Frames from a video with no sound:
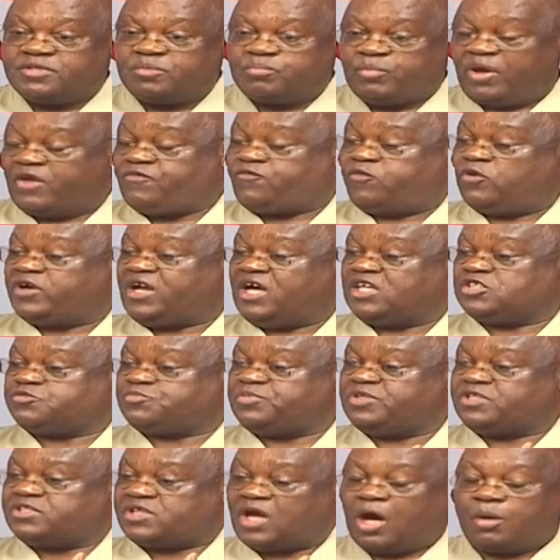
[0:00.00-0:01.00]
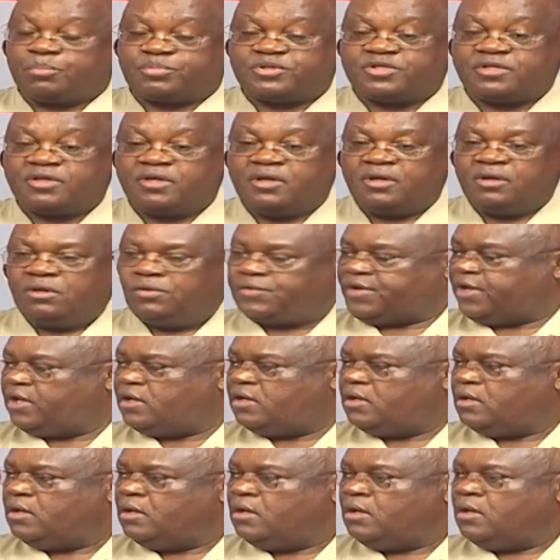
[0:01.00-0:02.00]
my phone has been tapped.
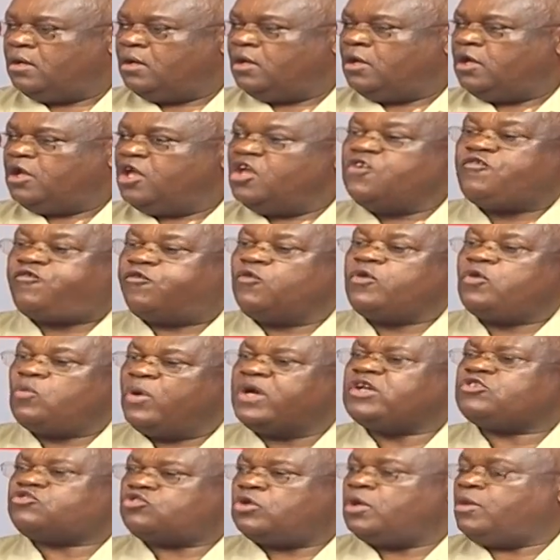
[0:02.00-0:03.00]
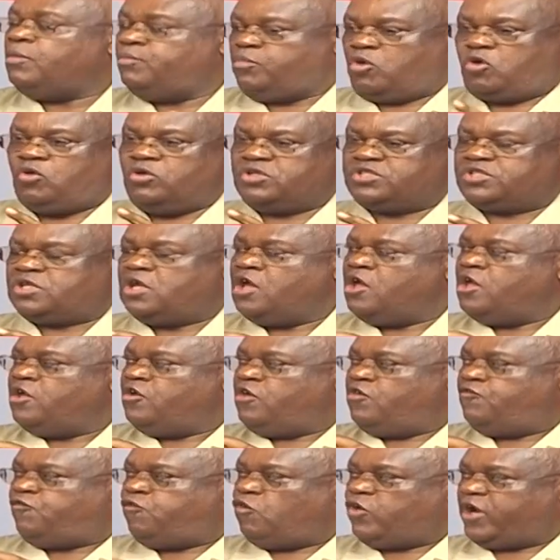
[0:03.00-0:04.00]
Okay, if we went because
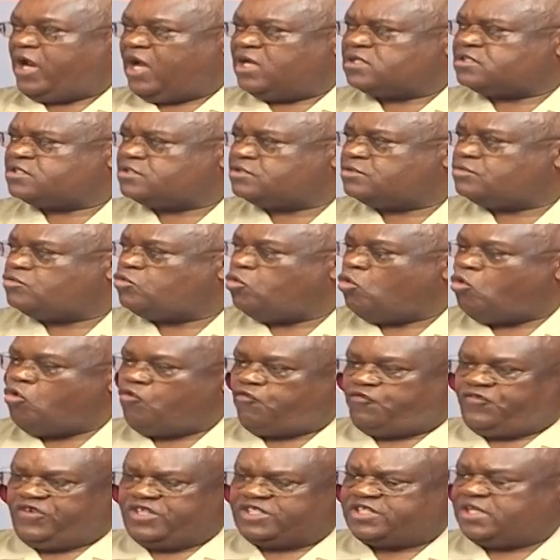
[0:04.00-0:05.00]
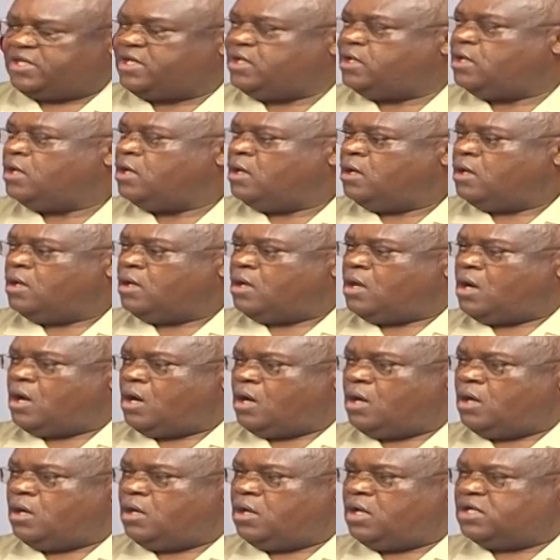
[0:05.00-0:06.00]
for us to officially
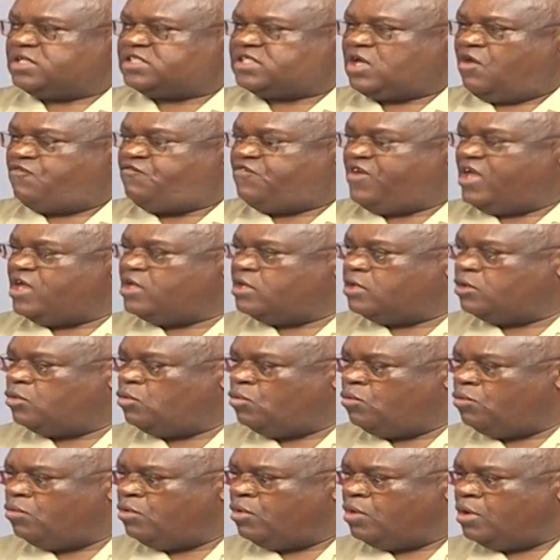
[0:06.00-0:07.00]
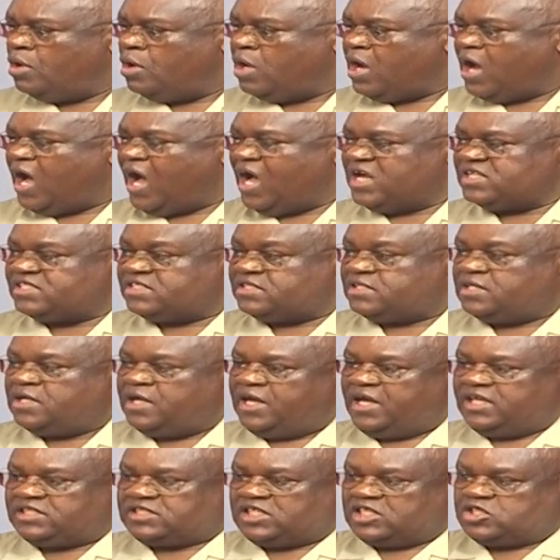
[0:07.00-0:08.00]
uh, surveil you as
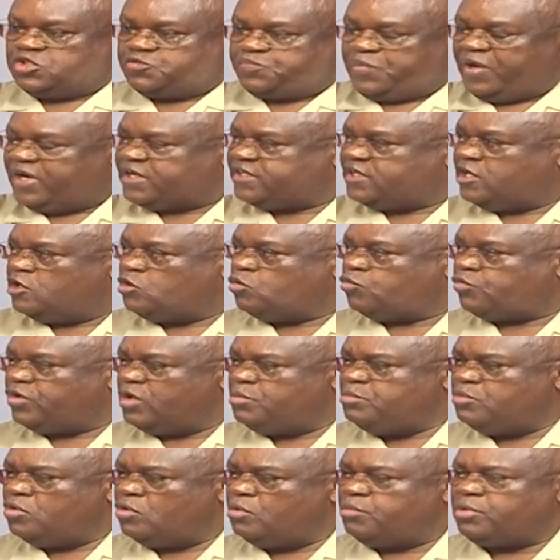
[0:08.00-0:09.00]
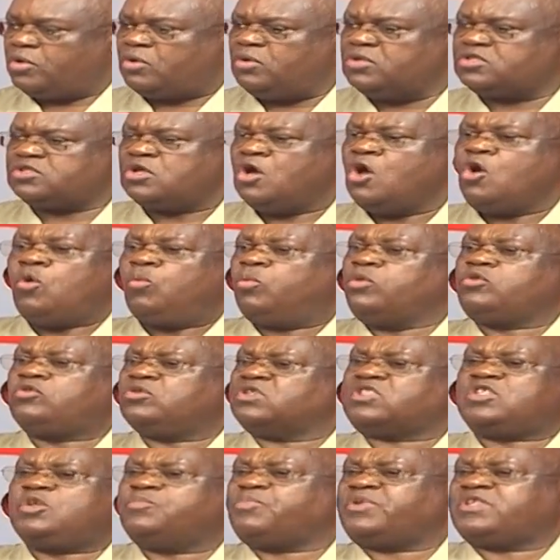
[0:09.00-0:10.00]
a suspected criminal because we
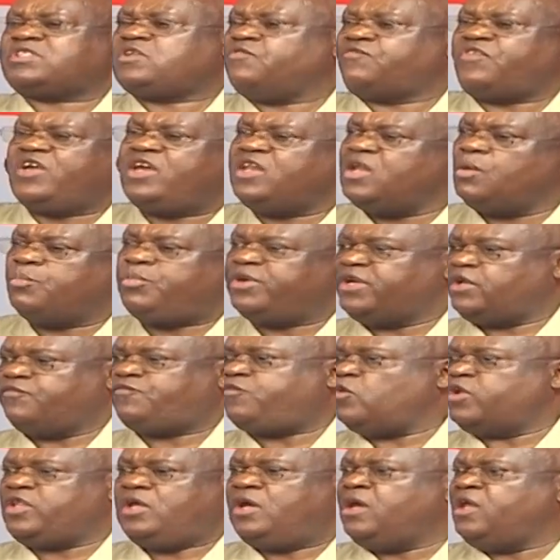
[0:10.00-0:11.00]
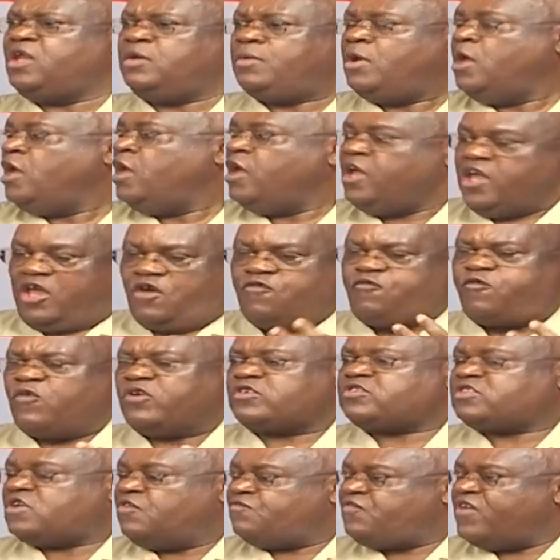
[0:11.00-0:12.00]
don't simply survey anybody for the. If we
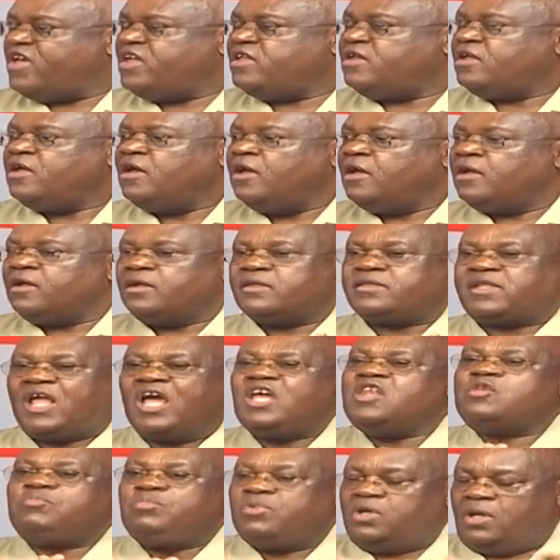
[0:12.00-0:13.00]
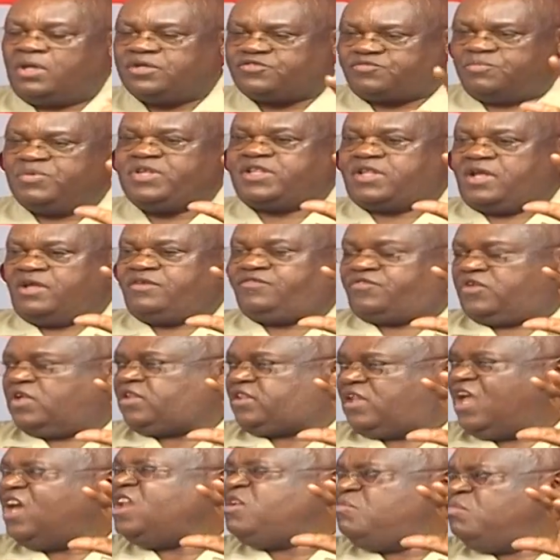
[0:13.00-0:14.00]
survey 10, let's say
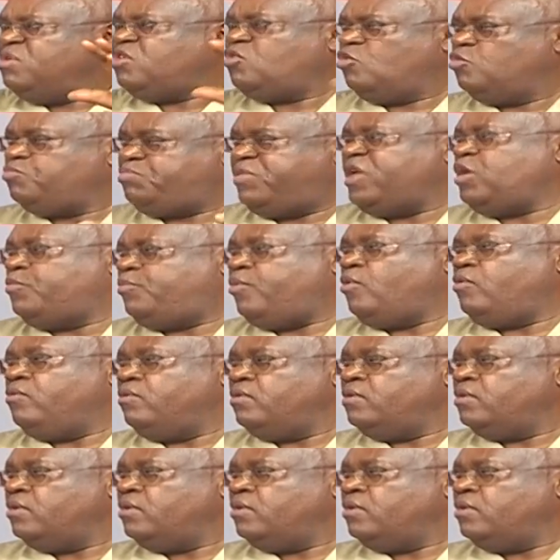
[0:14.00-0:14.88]
10 million people,